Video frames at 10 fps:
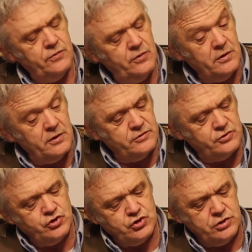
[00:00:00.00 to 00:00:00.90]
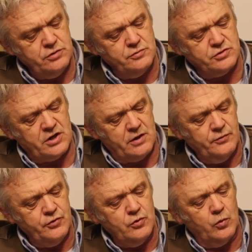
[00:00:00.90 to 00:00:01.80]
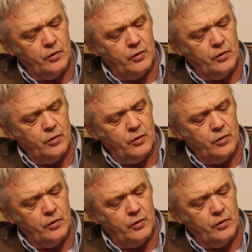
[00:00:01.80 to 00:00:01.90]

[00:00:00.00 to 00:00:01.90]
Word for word: you're going to choose how you